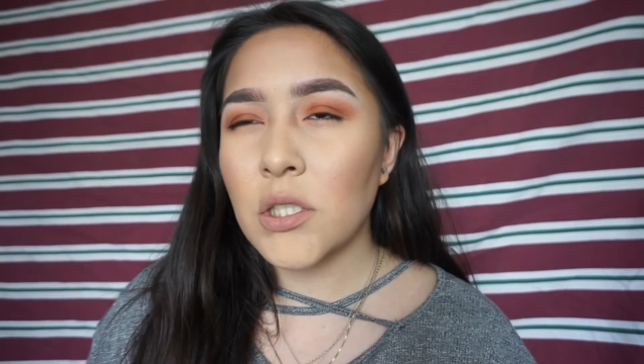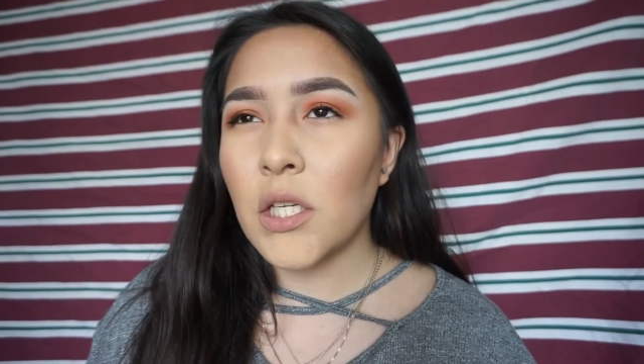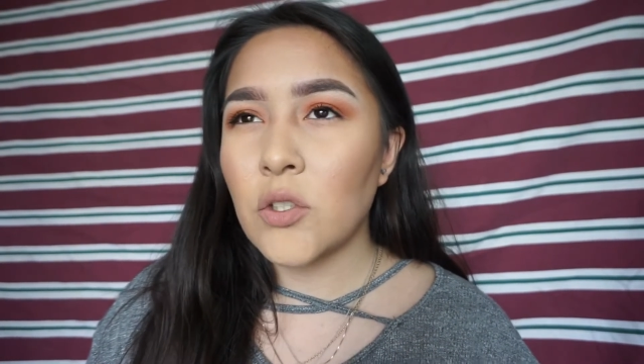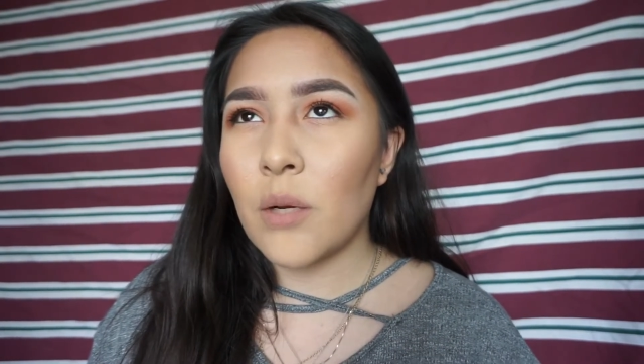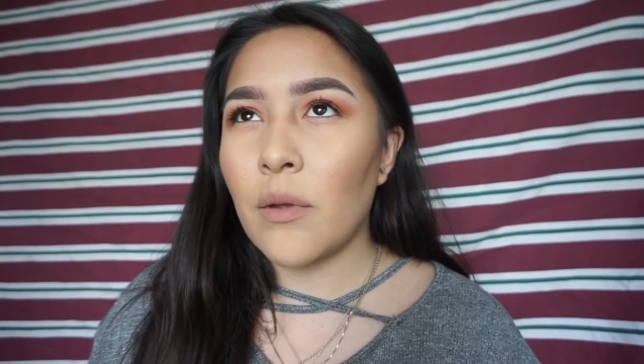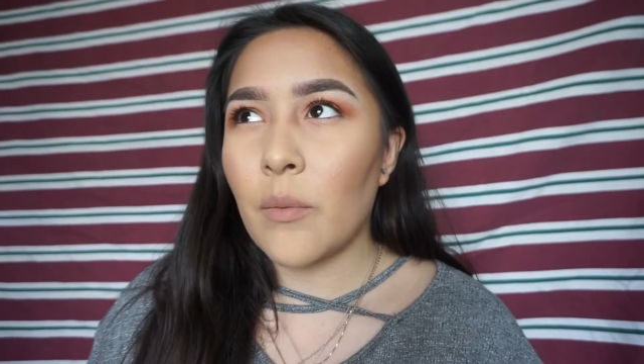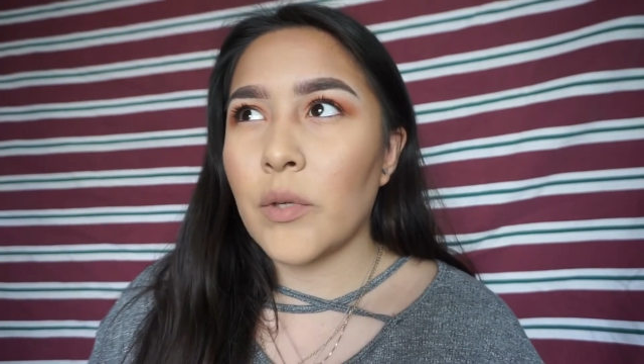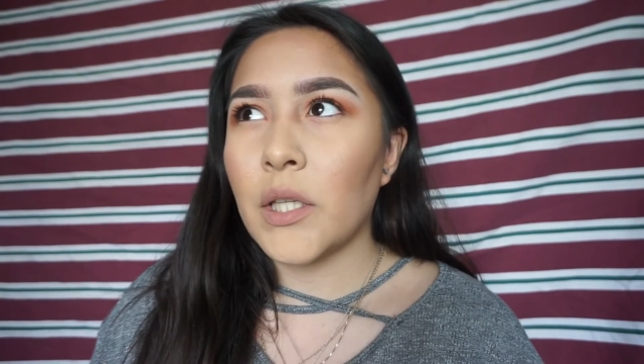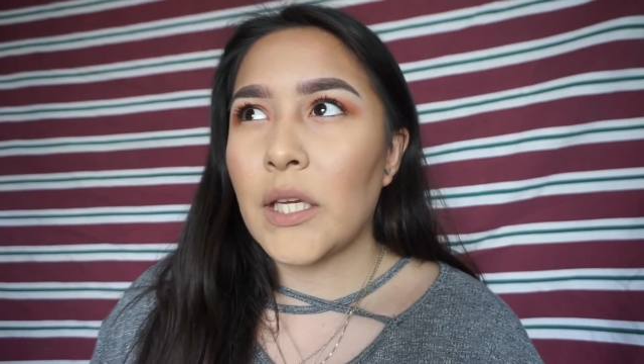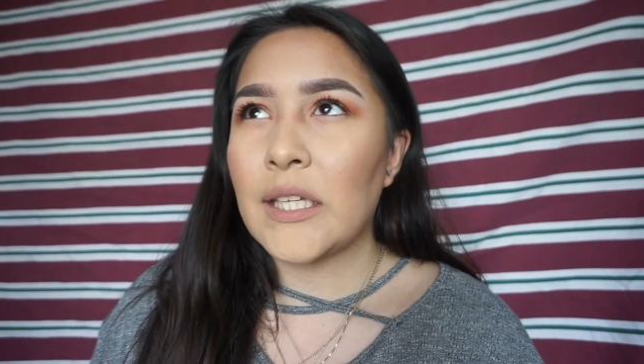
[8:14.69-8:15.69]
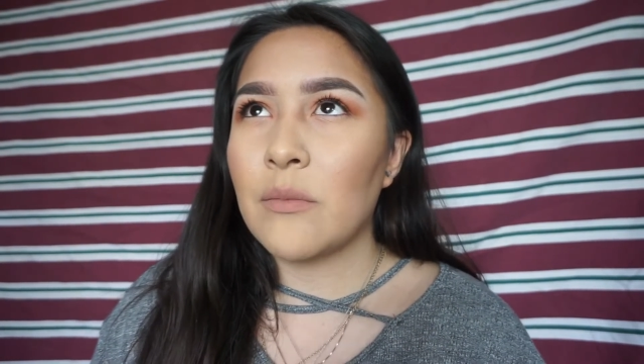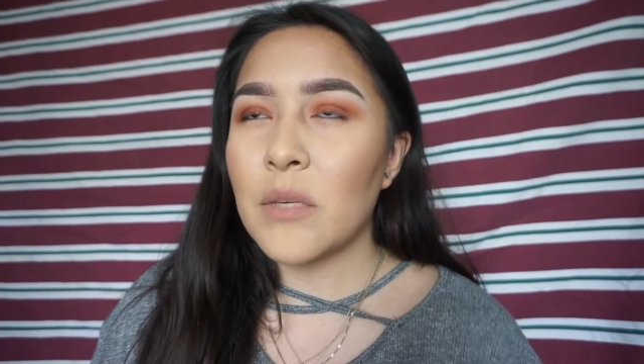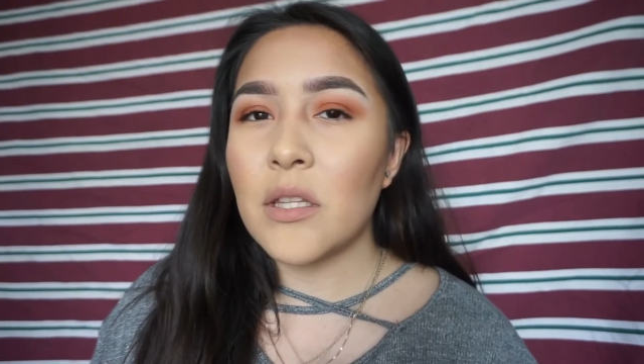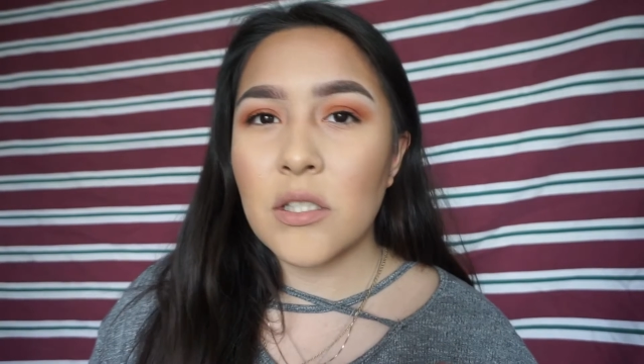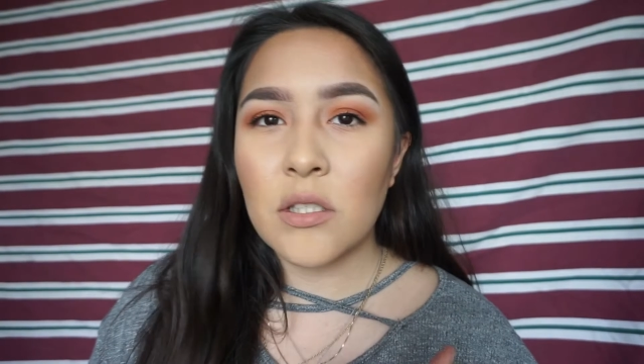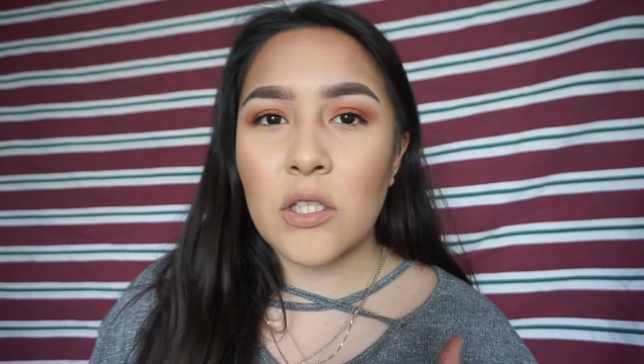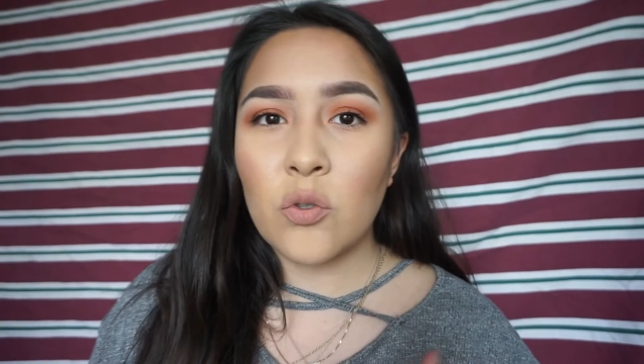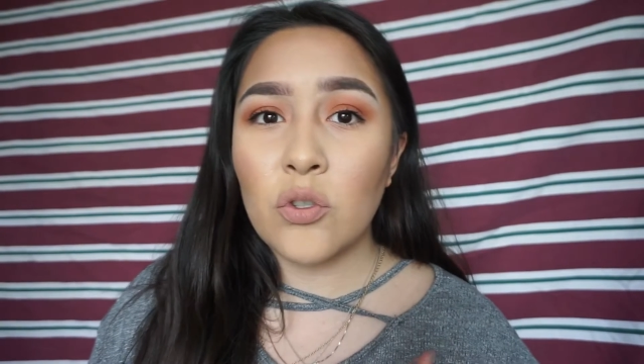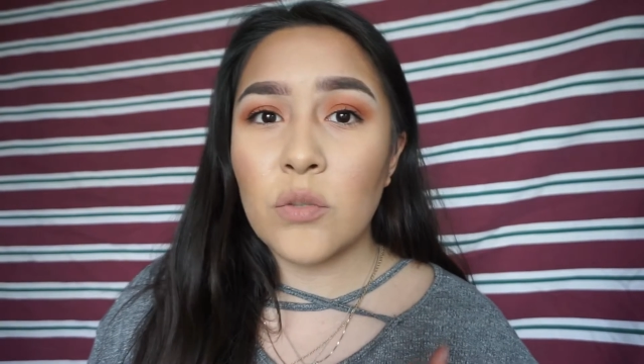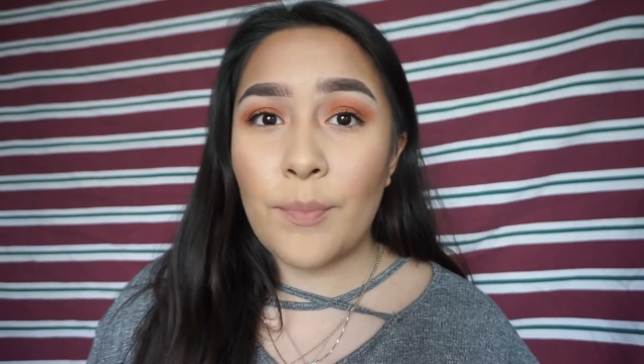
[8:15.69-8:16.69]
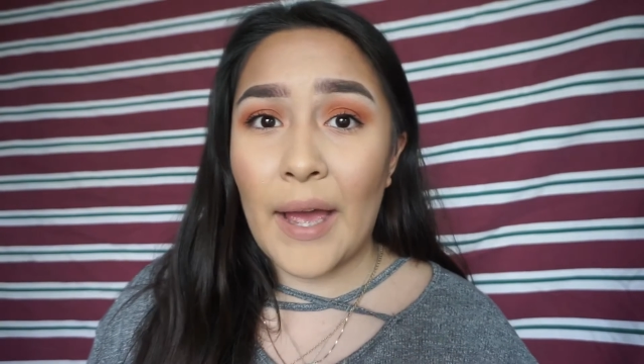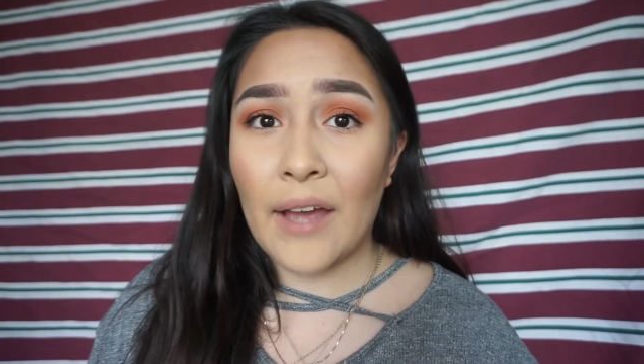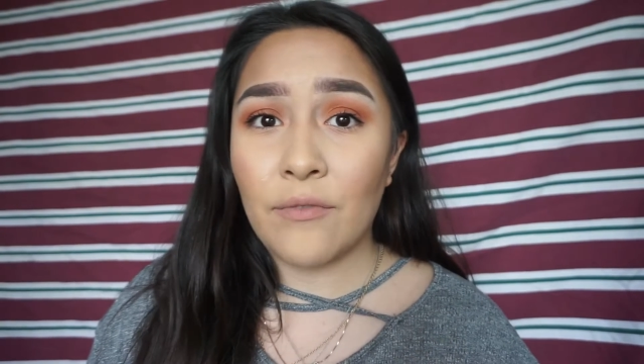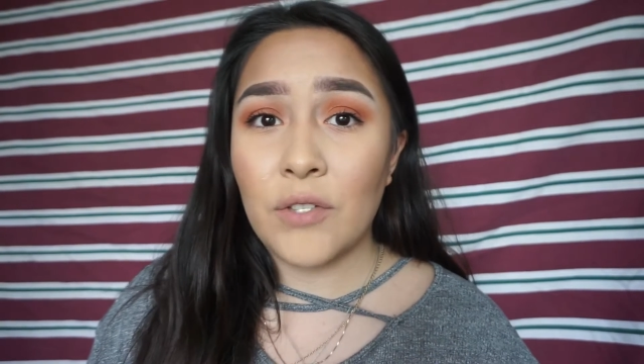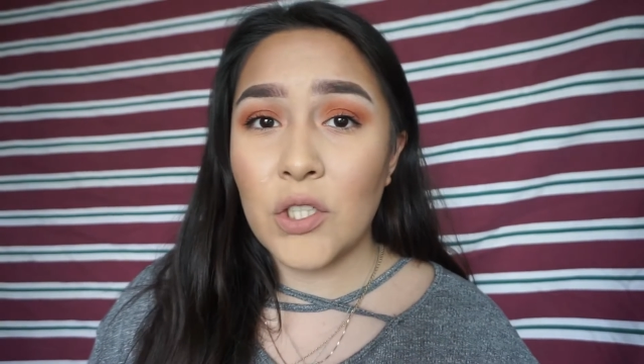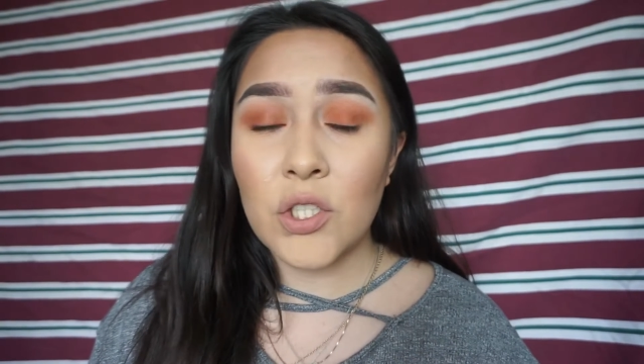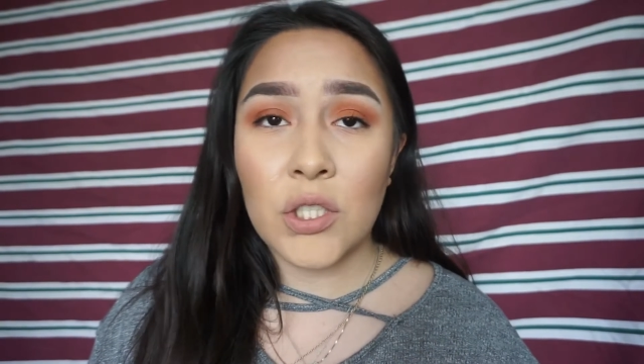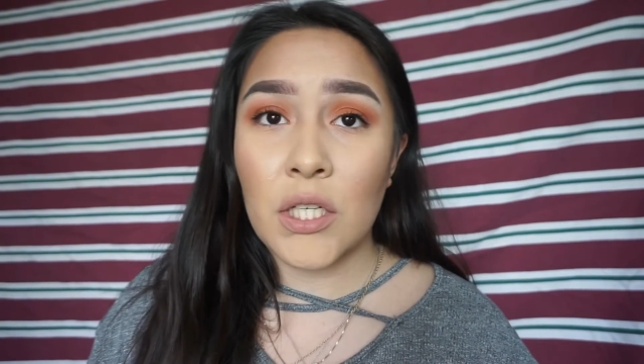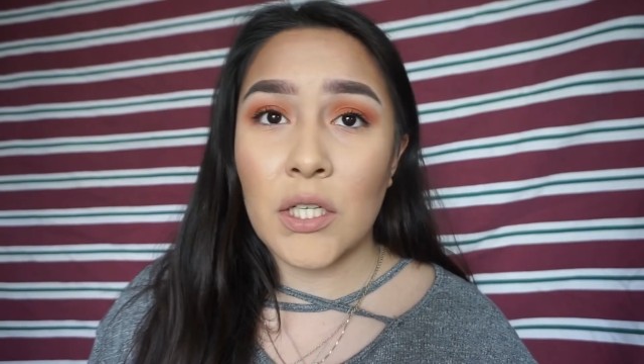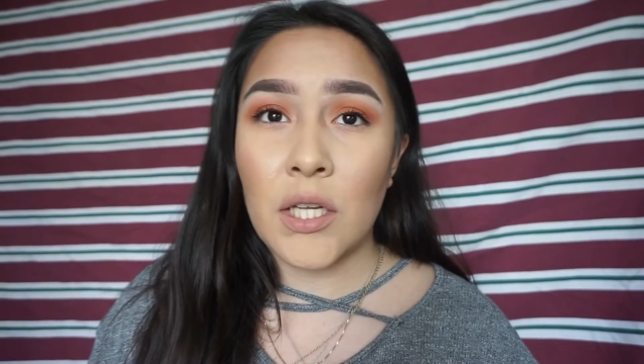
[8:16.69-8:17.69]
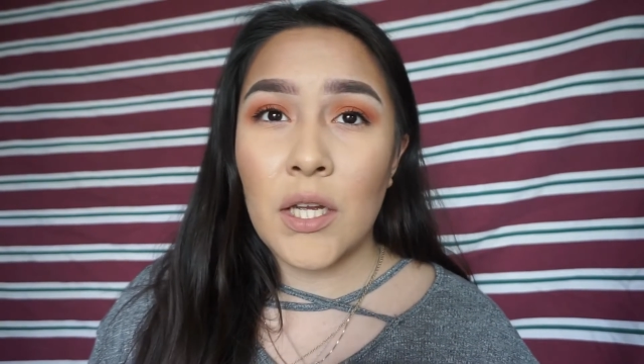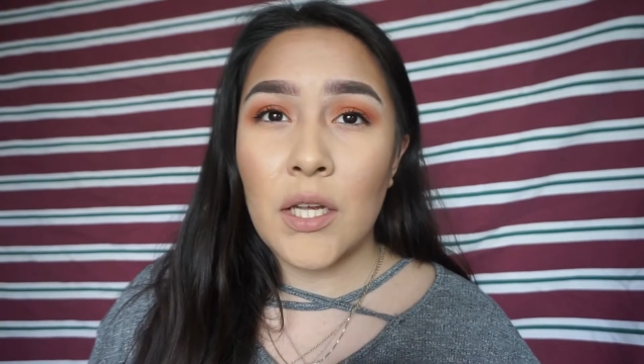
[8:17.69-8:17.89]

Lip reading: Not dry me out, but like give me this huge matte finish that I